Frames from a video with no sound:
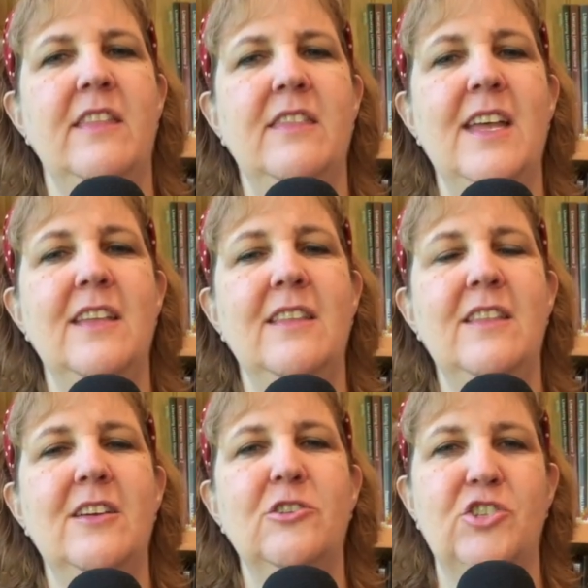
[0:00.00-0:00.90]
Then
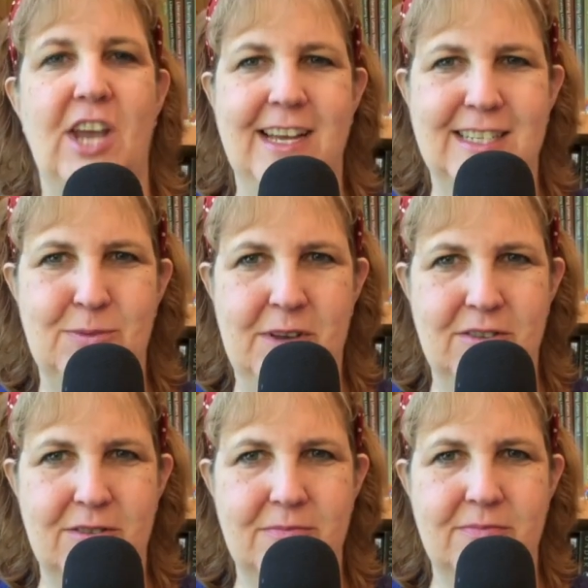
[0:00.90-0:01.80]
there's Jack Smith,
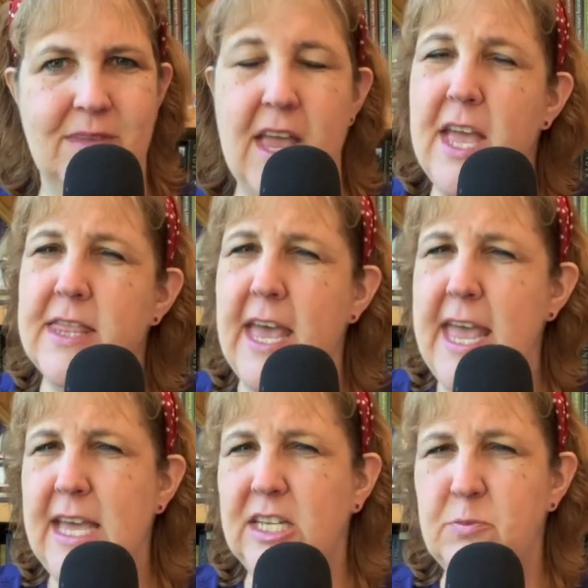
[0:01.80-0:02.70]
the
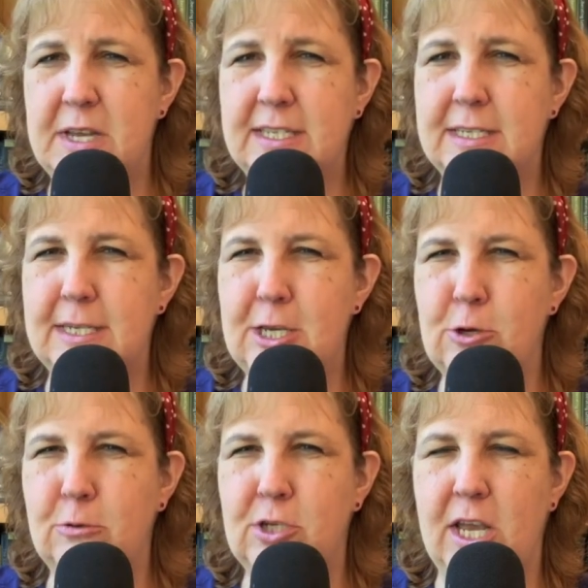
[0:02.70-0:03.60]
hand-picked
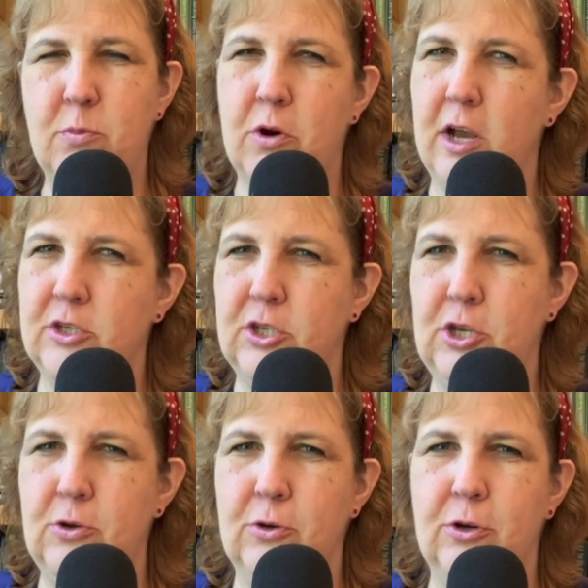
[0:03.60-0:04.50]
DOJ
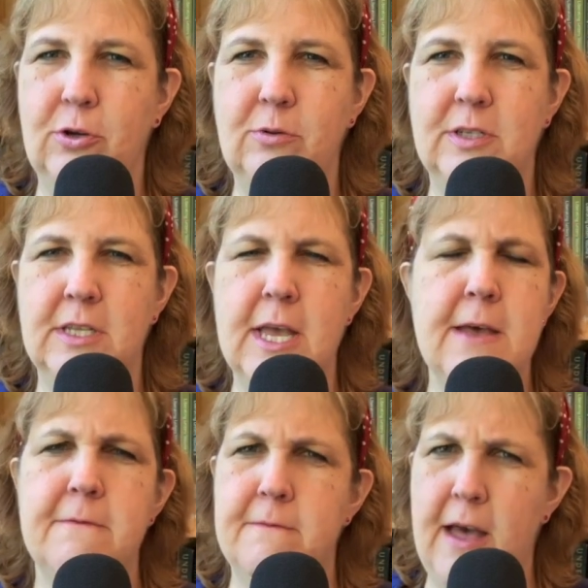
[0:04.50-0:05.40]
prosecutor who is
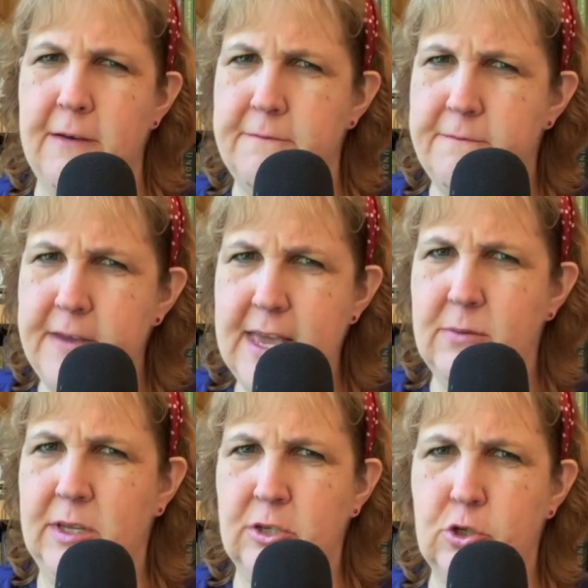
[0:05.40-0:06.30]
a
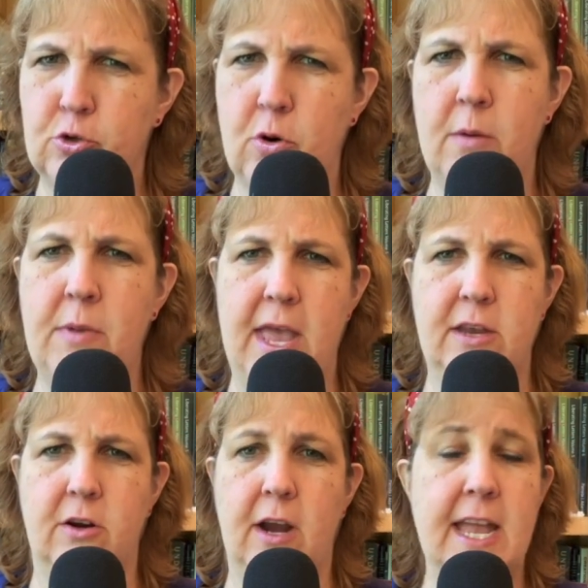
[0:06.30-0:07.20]
vehement Trump
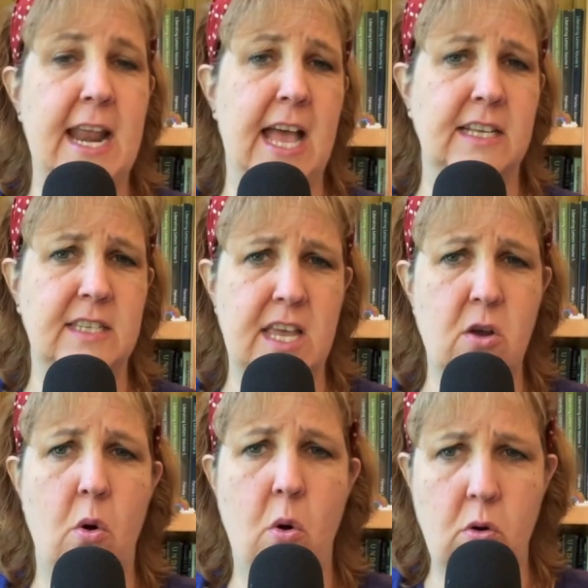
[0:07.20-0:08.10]
hater and has a
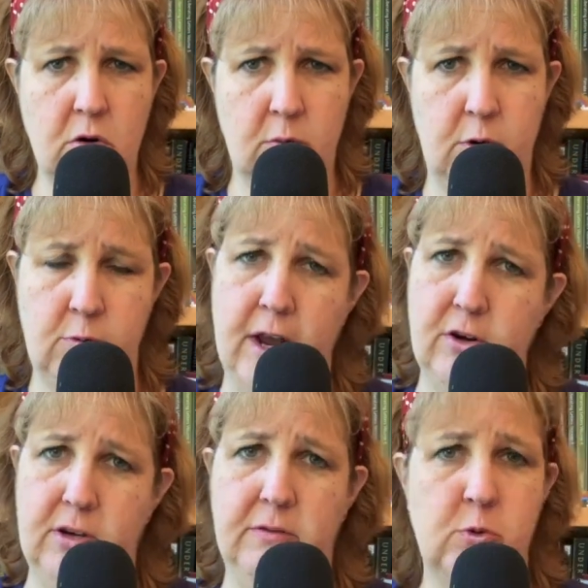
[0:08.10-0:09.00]
horrible record of